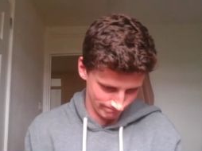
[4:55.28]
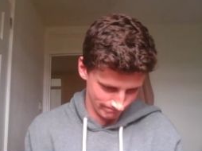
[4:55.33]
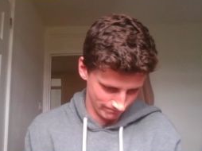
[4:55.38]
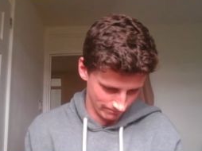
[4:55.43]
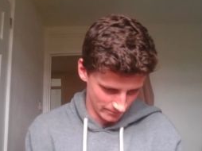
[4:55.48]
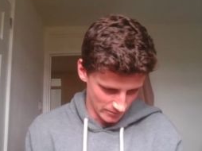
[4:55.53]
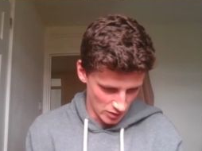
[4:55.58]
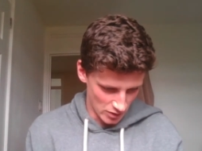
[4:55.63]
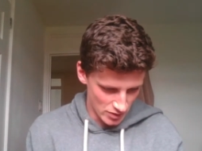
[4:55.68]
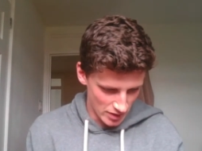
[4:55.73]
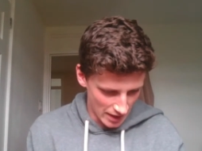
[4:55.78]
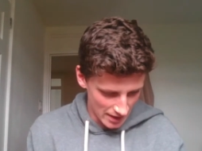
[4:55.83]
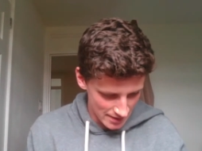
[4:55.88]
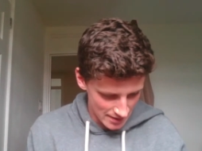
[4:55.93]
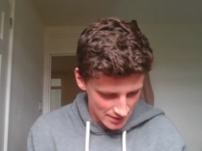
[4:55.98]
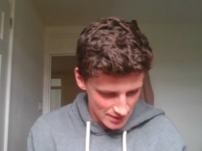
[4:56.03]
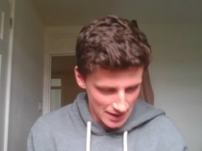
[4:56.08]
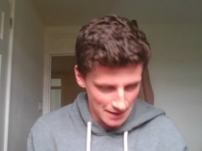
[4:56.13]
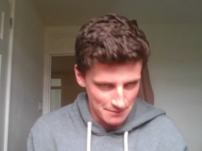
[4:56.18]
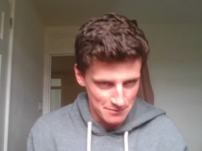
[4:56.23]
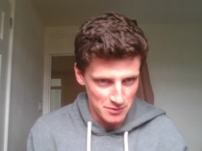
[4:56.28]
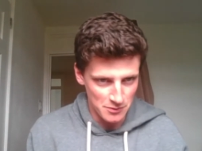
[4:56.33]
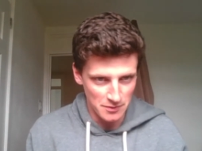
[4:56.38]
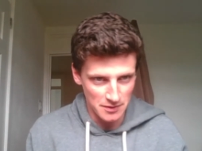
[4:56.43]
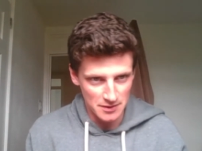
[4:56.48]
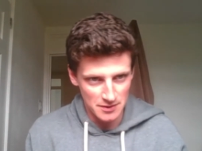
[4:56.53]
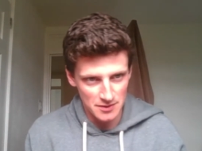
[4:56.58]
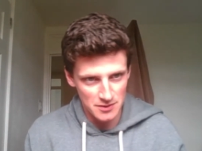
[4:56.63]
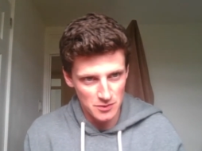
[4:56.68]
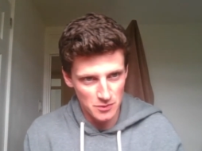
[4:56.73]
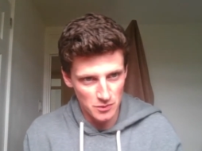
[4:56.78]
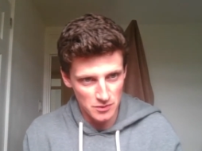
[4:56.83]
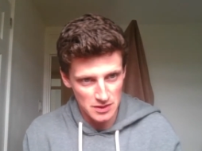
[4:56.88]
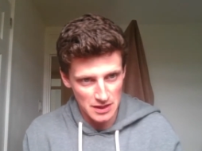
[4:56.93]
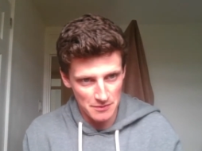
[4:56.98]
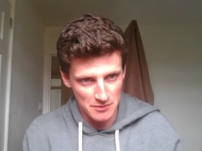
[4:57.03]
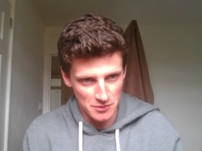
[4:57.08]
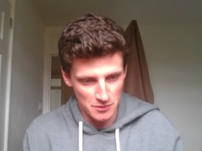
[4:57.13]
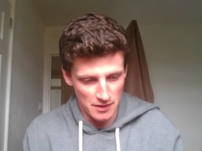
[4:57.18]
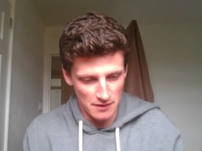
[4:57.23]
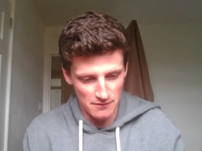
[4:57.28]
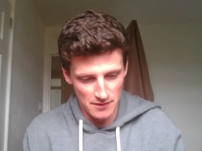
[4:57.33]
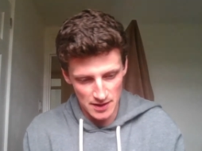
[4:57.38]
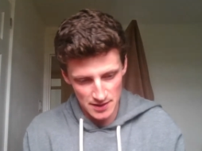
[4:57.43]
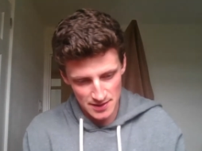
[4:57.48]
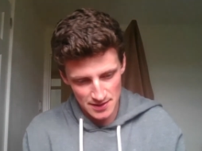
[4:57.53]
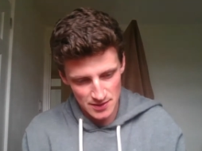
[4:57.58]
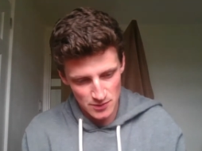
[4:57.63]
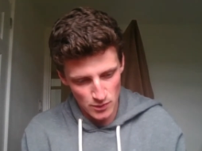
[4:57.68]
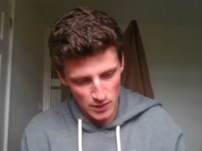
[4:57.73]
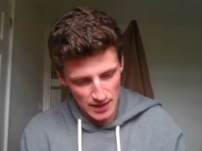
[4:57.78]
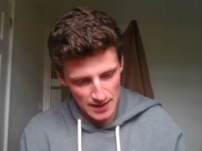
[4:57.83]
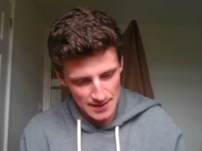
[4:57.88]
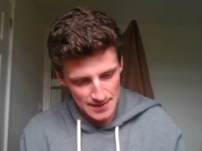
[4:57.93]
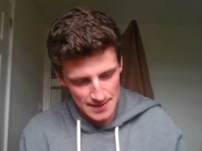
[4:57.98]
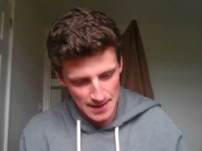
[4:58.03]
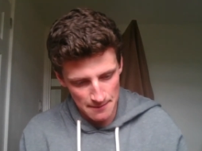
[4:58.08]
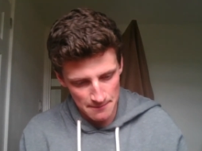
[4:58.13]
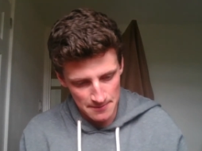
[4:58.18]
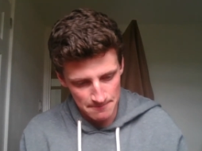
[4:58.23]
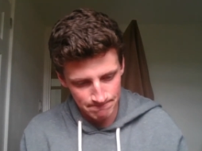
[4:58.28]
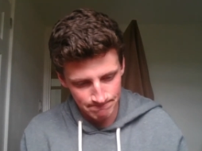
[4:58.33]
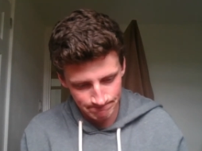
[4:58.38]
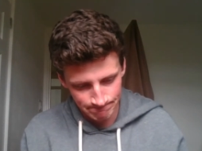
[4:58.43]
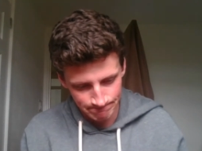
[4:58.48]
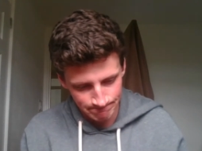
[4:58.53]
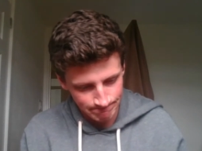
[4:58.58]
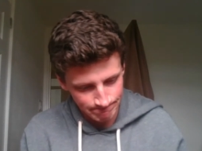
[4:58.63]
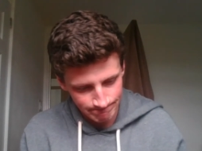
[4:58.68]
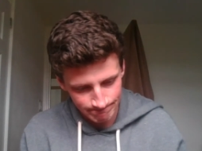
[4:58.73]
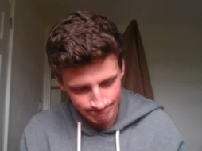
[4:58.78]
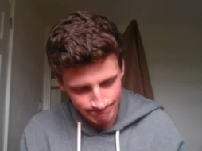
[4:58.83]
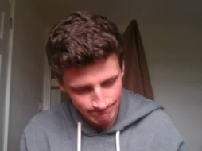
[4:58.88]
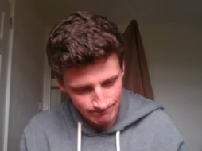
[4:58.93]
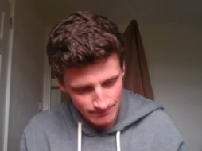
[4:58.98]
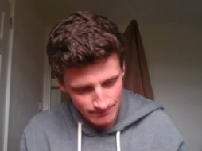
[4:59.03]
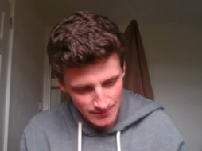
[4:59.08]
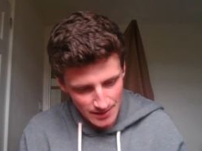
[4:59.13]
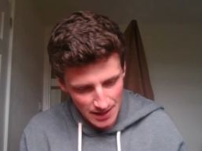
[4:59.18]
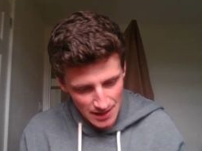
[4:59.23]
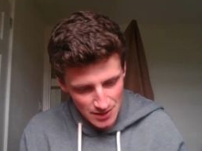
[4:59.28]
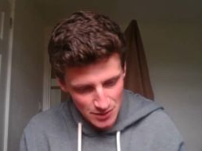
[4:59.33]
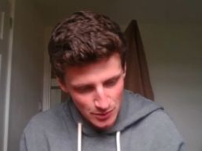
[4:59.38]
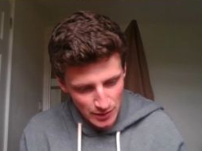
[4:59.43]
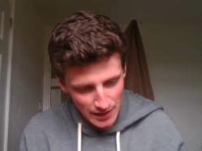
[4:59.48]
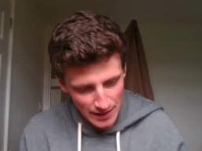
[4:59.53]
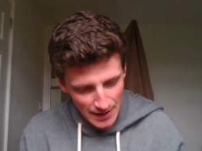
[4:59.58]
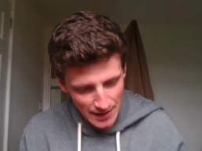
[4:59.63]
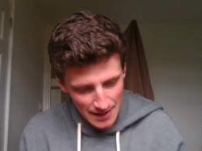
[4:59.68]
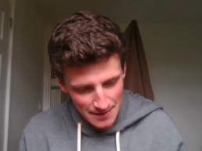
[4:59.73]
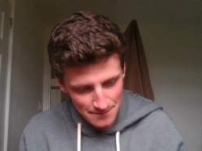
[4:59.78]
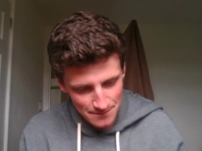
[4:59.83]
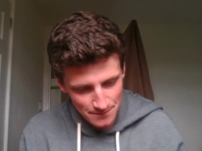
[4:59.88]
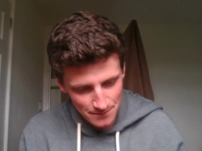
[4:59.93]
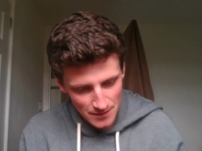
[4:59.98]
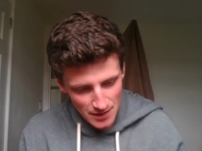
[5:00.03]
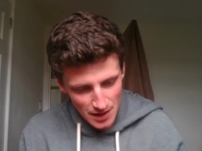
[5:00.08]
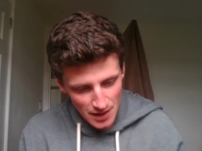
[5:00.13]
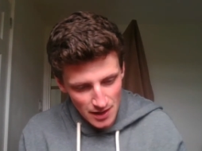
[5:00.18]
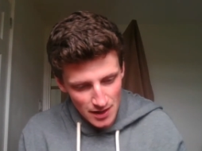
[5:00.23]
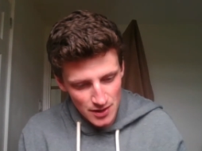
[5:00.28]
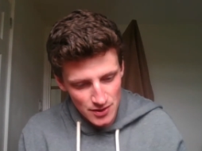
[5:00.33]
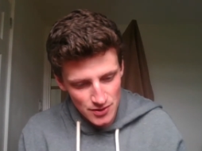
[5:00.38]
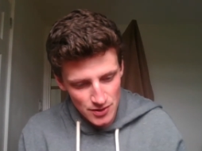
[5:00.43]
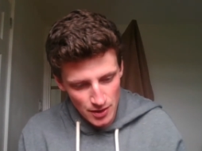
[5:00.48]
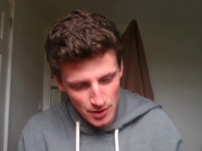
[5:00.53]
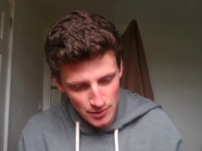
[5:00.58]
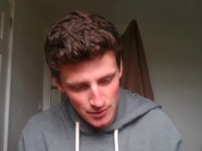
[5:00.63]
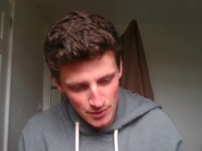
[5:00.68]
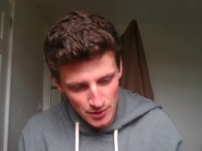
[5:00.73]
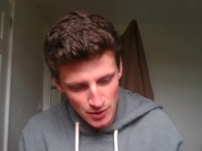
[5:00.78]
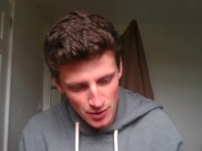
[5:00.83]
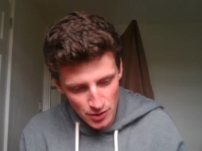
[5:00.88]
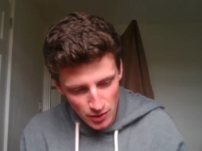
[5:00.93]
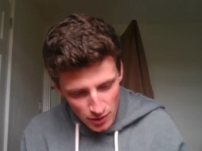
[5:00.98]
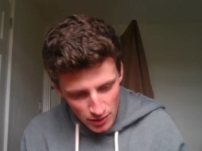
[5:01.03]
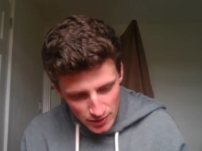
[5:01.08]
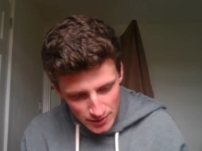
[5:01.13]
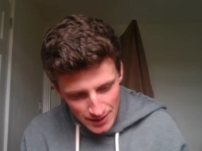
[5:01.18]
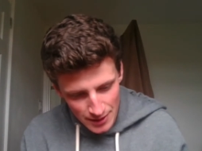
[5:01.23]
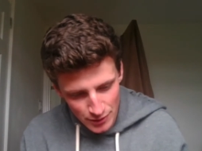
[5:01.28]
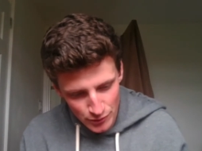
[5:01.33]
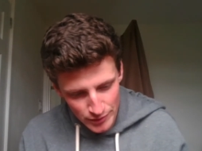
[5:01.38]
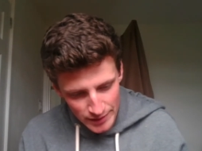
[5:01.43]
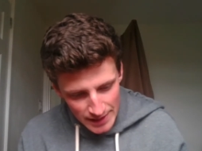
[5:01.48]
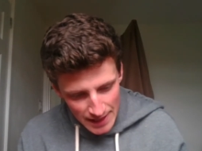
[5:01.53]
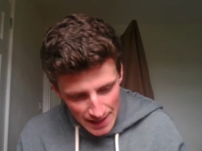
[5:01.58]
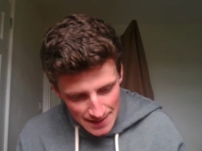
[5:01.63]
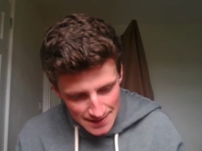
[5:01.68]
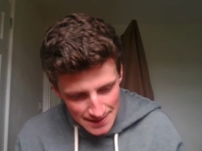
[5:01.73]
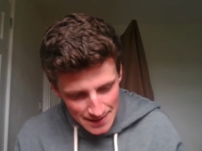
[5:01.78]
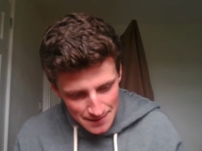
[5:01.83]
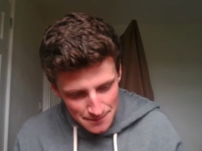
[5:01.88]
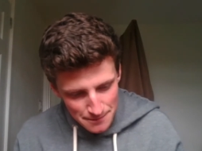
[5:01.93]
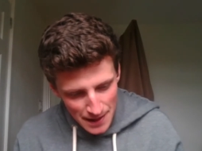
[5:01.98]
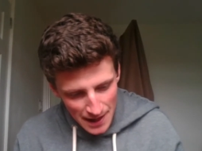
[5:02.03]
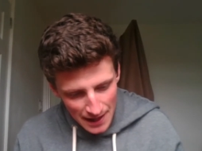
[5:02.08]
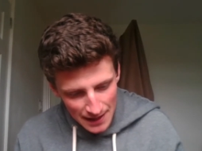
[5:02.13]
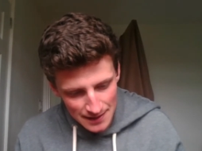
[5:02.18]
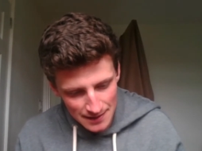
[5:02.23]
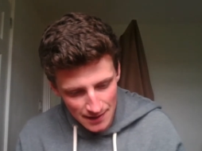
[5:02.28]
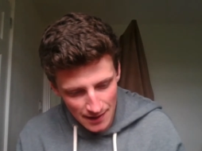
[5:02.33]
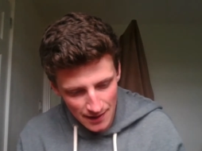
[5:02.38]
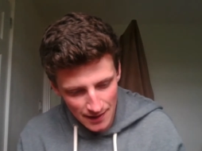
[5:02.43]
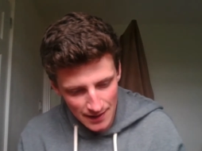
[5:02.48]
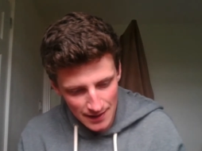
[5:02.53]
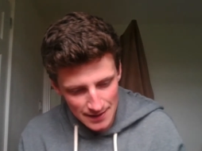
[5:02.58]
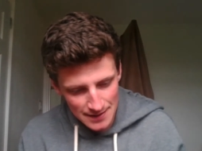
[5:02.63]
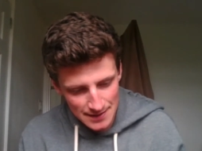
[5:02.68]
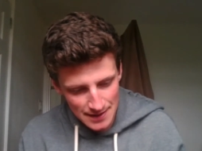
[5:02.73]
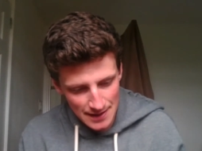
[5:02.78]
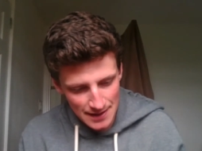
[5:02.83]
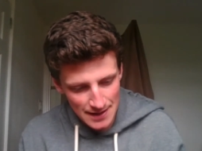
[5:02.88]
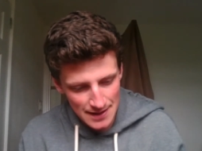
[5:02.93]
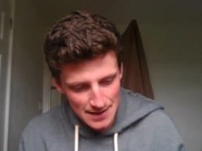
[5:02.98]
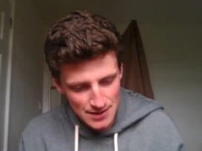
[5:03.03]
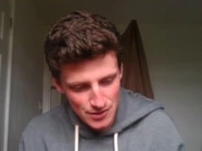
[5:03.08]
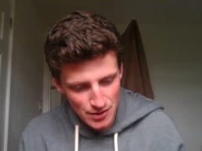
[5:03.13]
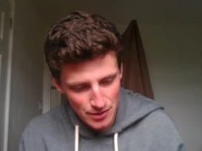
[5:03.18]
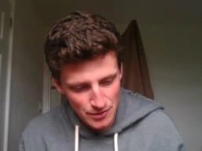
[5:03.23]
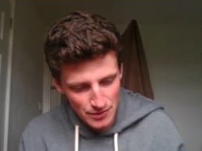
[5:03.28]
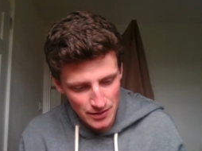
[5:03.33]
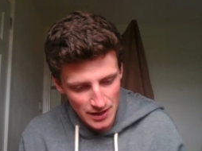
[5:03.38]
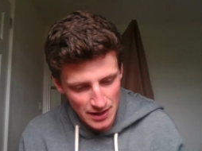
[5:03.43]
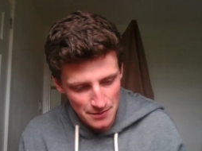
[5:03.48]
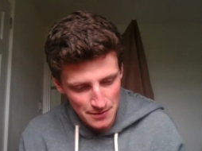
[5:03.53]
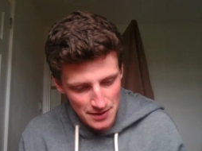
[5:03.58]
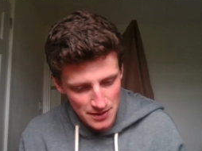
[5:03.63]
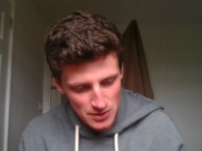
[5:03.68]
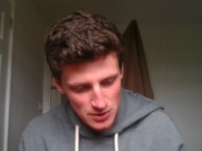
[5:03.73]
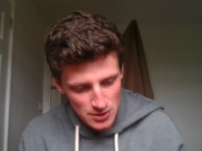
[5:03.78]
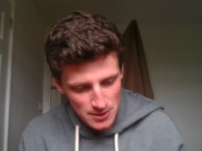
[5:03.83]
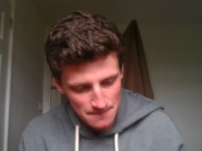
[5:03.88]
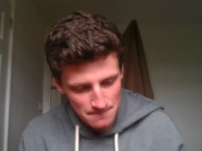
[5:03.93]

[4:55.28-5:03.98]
So Genesis chapter 1, chapter 1 verses 27 and 28. So God created mankind in his own image.